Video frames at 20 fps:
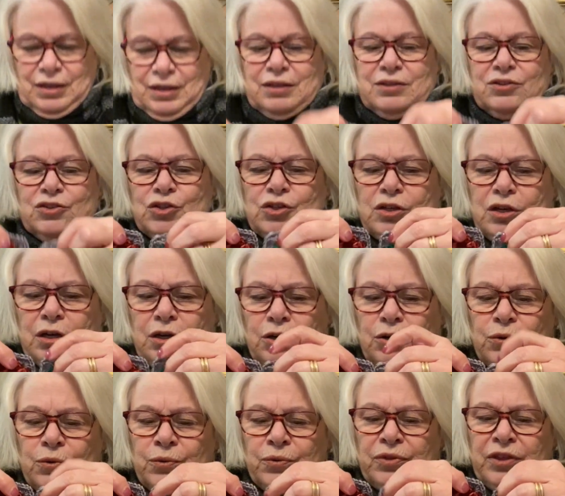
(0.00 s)

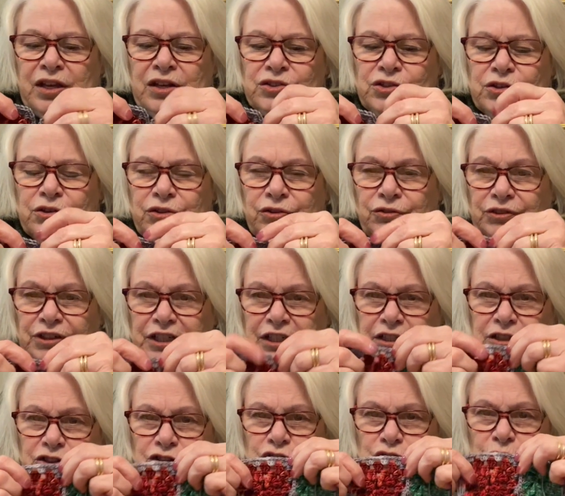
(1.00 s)
So these are
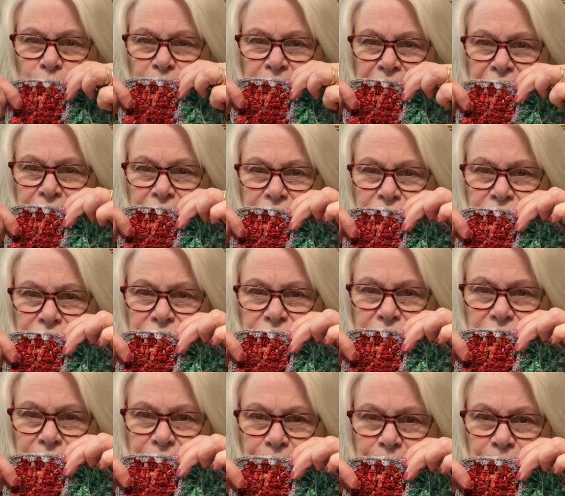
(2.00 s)
3-inch squares.